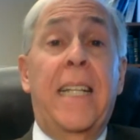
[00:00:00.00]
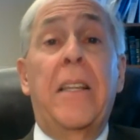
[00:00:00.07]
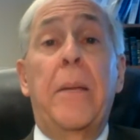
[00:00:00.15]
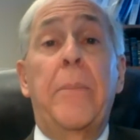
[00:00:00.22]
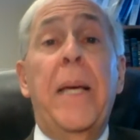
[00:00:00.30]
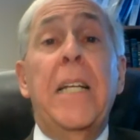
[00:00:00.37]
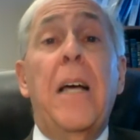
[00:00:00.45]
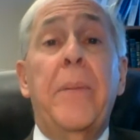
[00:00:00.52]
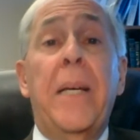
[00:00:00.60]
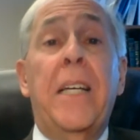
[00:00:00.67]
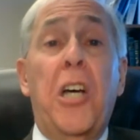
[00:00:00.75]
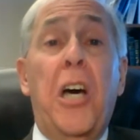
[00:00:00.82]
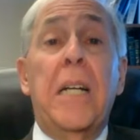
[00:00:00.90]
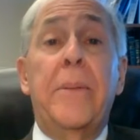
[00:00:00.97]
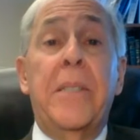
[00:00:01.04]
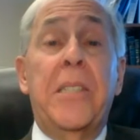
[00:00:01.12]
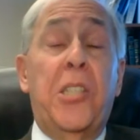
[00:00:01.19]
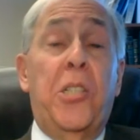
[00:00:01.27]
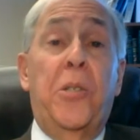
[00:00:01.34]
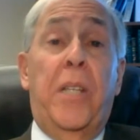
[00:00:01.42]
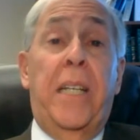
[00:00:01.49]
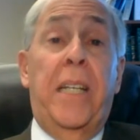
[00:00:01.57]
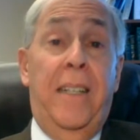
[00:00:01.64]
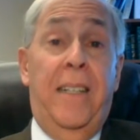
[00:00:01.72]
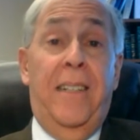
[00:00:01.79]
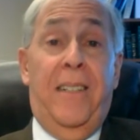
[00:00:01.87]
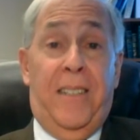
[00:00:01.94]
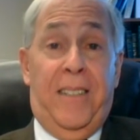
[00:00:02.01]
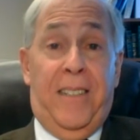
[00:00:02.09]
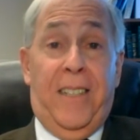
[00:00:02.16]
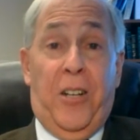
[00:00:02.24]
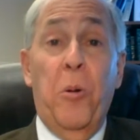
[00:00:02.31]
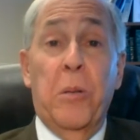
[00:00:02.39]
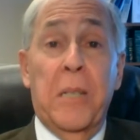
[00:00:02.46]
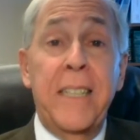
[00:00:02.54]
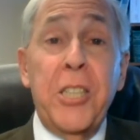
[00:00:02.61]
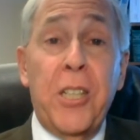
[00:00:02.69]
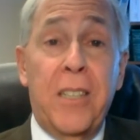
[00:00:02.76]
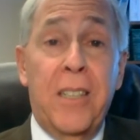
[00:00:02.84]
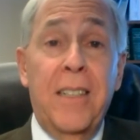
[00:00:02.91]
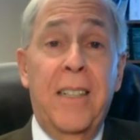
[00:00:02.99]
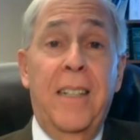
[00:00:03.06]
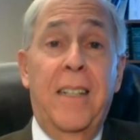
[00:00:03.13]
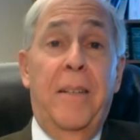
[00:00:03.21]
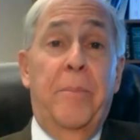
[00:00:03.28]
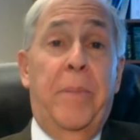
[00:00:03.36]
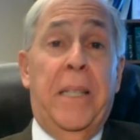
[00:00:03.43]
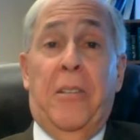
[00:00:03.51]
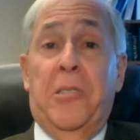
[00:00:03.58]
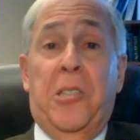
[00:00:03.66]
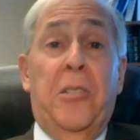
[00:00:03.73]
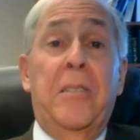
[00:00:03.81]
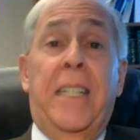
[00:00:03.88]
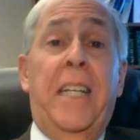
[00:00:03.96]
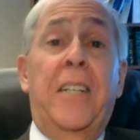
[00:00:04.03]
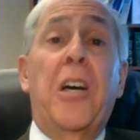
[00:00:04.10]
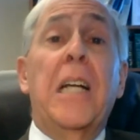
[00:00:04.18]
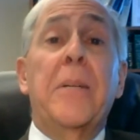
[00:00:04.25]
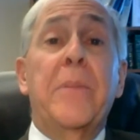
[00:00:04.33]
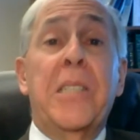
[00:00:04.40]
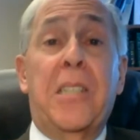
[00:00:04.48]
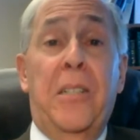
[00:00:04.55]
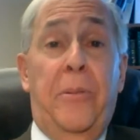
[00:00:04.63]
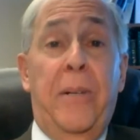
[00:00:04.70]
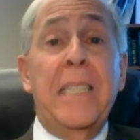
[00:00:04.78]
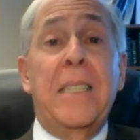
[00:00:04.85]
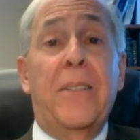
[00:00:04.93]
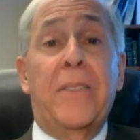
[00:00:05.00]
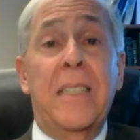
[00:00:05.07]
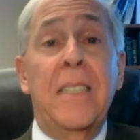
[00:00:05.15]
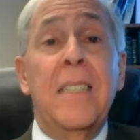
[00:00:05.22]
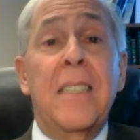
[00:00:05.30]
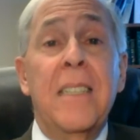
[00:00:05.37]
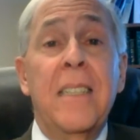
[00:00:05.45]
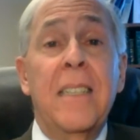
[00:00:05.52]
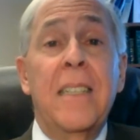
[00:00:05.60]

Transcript: Now, they may not be anonymous to the coalition, but they're certainly anonymous to the rest of us.